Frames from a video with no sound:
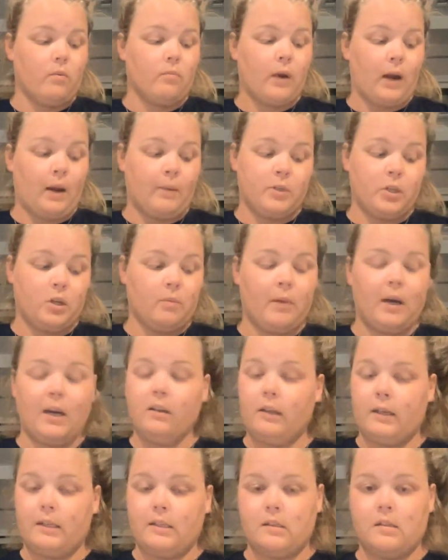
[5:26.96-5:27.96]

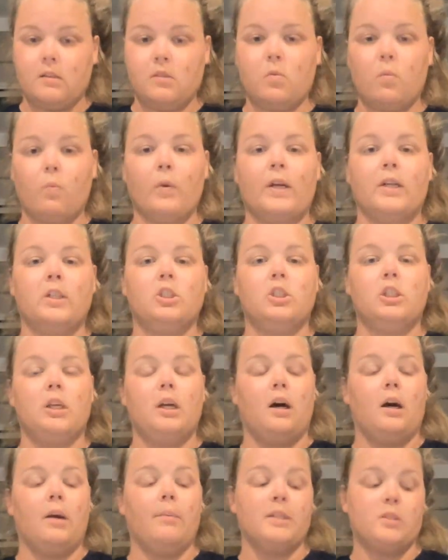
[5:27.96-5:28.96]
rhabdomyolysis, which
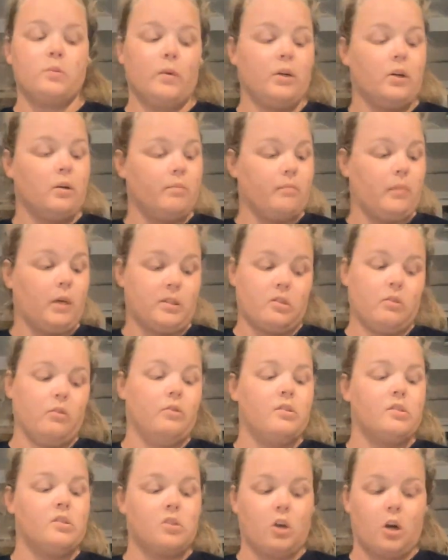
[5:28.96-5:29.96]
is when your
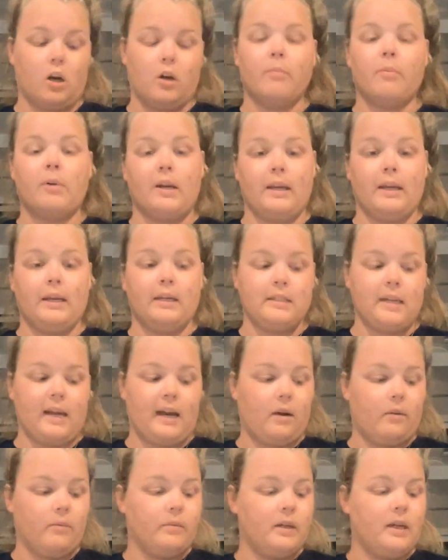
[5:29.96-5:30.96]
muscles start breaking
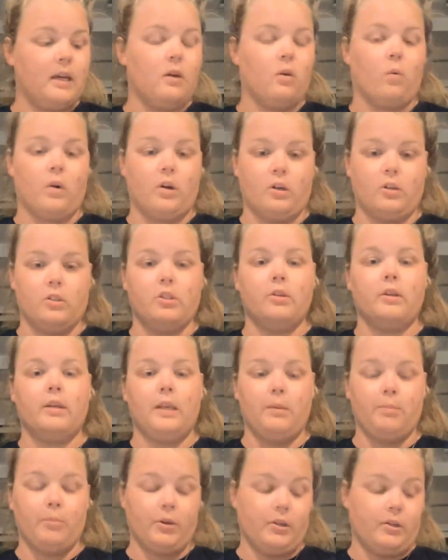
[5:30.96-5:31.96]
down in order to
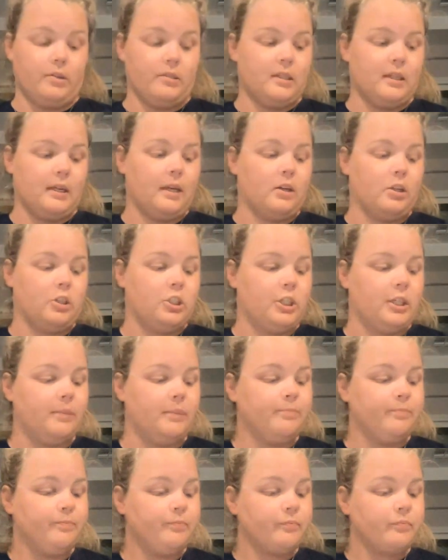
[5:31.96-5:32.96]
keep producing
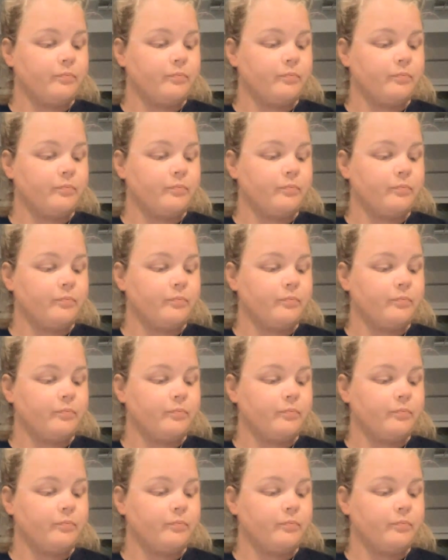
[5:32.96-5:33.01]
energy,